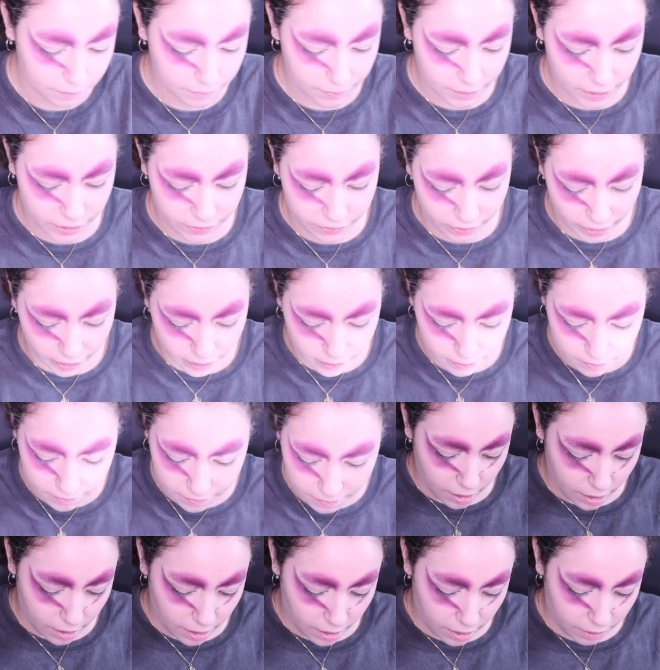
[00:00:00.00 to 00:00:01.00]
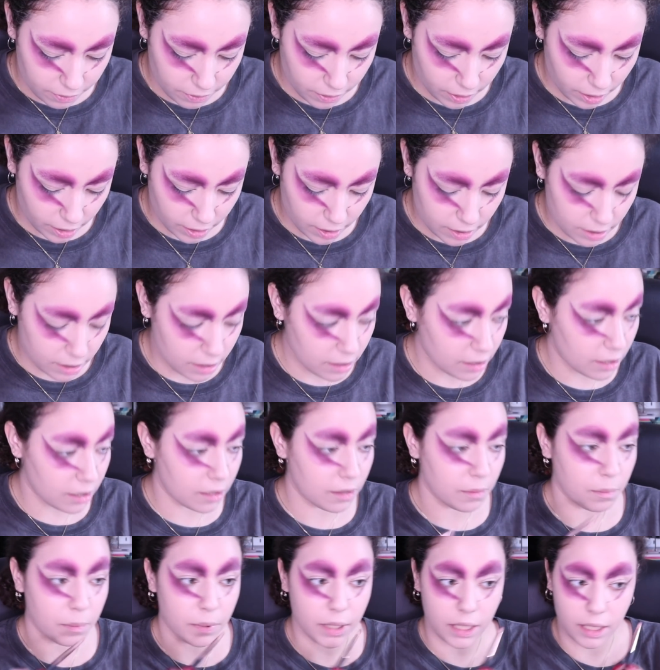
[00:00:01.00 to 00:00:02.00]
It's fine. I feel like this is
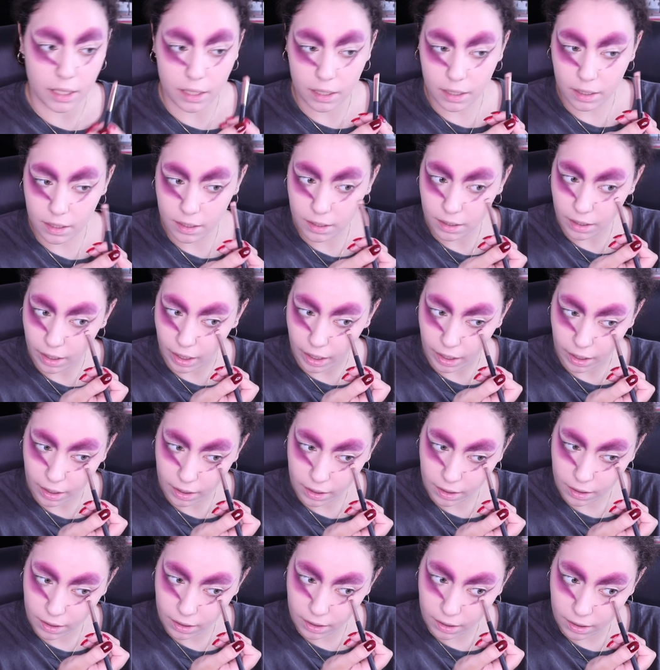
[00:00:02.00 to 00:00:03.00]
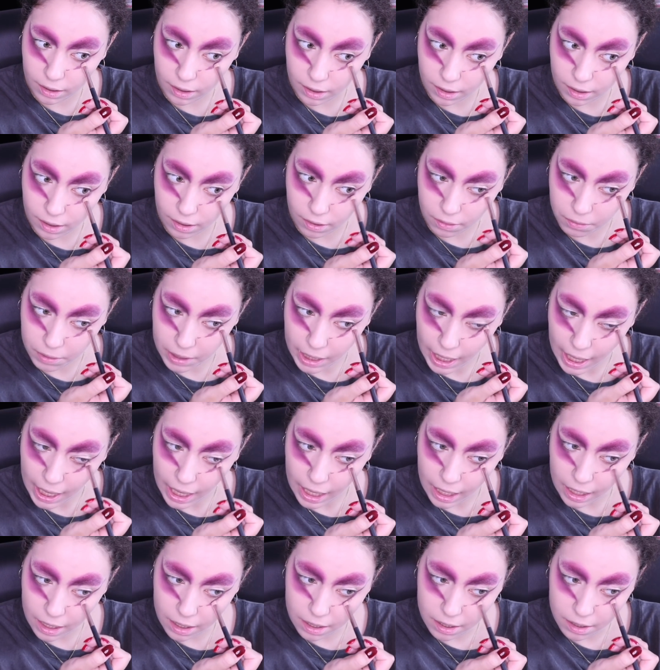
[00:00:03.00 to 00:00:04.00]
gonna be, like,
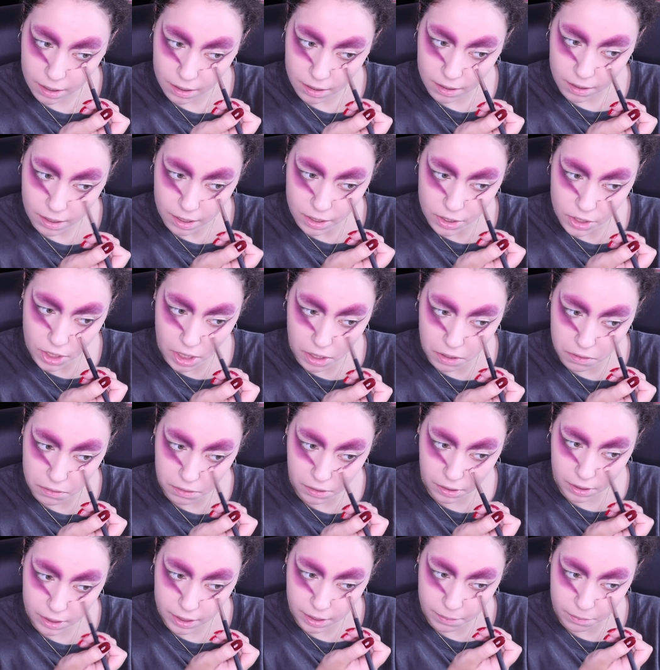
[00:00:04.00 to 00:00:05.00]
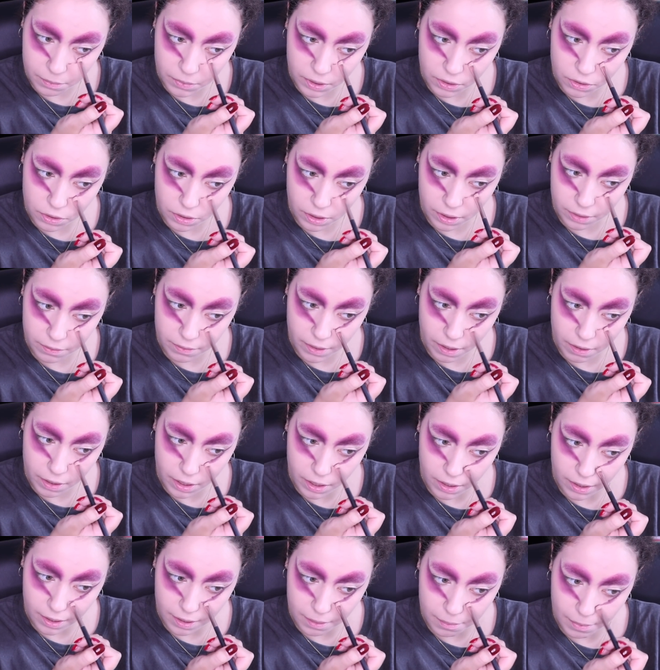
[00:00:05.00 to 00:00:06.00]
okay in general, because I'm usually very
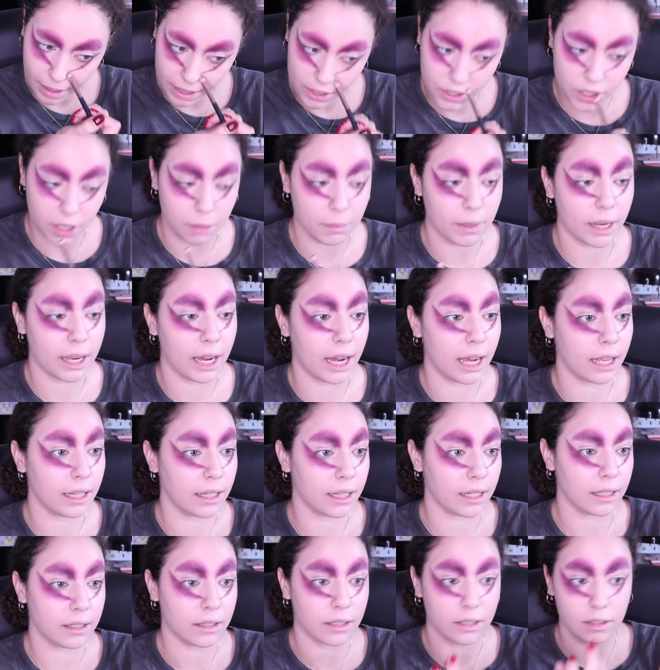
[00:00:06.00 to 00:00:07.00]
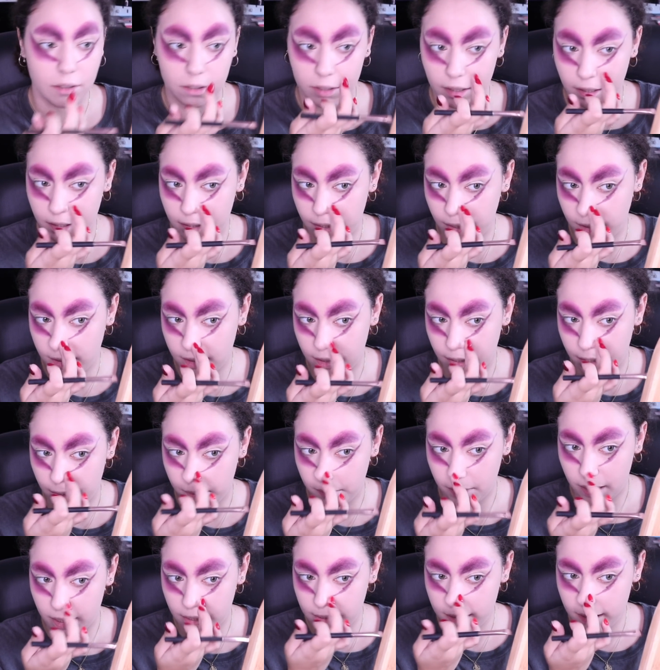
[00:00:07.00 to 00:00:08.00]
good at matching my eyeliner on a day-to-day
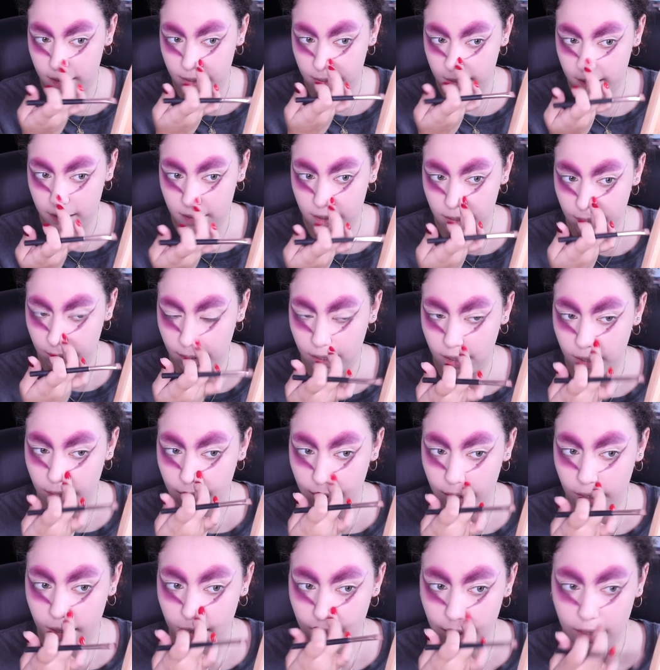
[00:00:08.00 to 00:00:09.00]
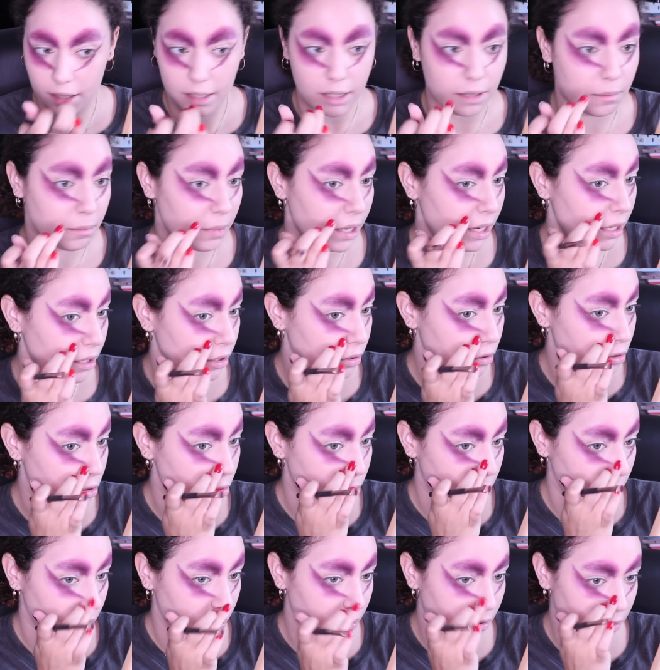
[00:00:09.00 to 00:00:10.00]
basis in my
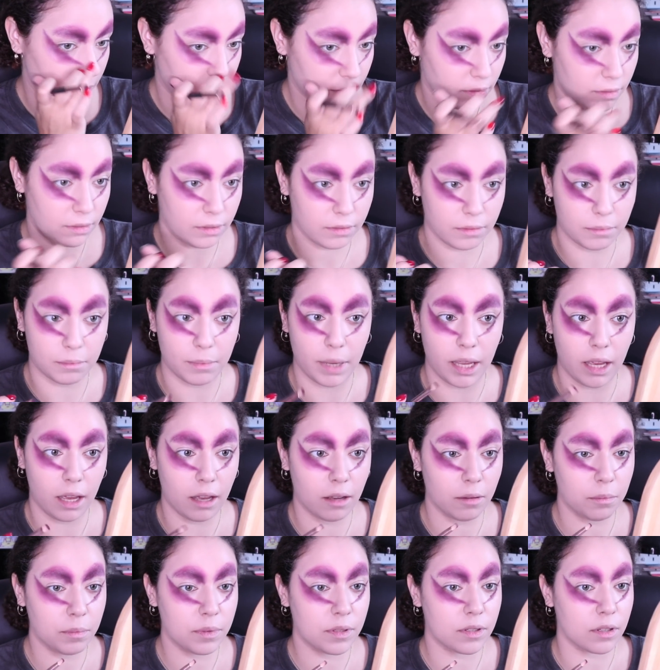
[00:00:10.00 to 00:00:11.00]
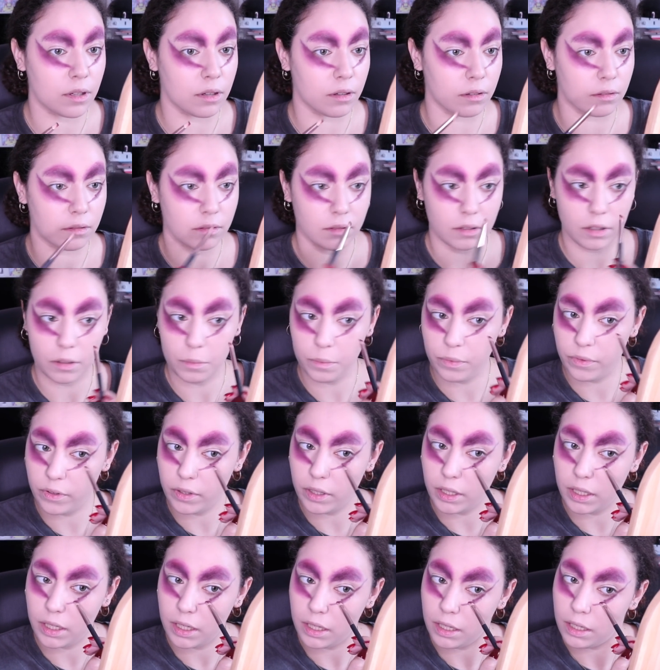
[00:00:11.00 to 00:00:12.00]
usual makeup, so
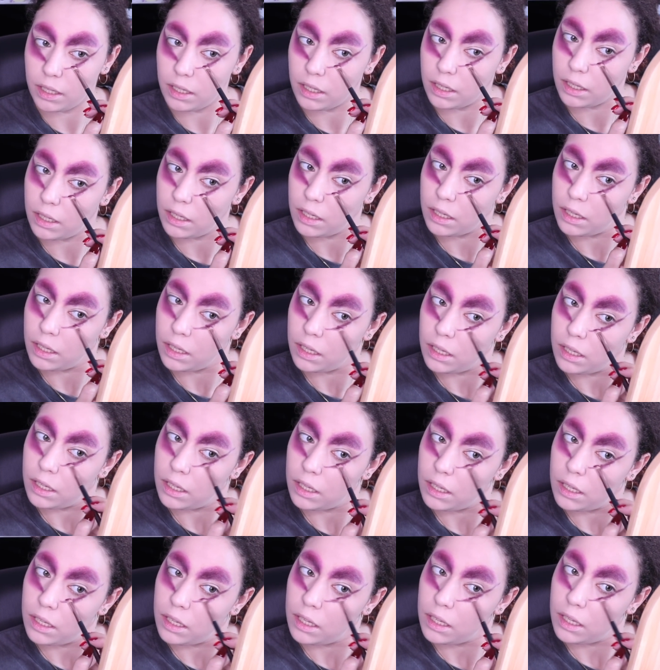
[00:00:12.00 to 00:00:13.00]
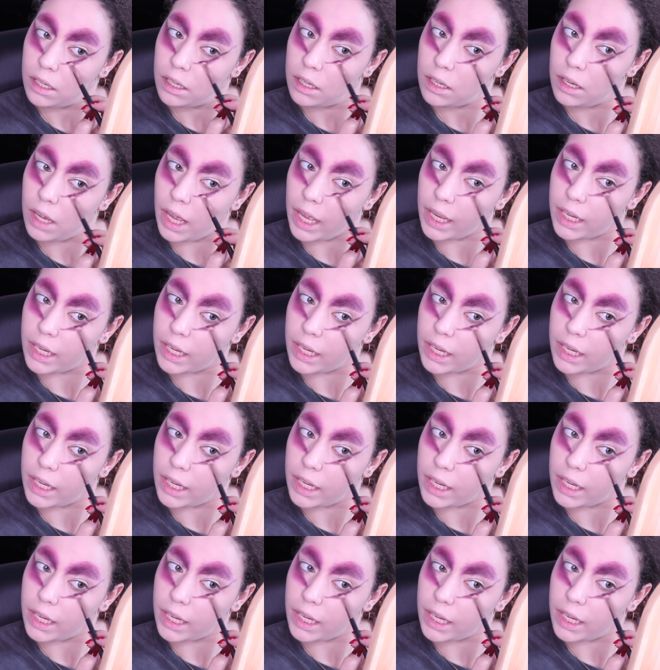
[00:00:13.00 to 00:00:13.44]
hopefully I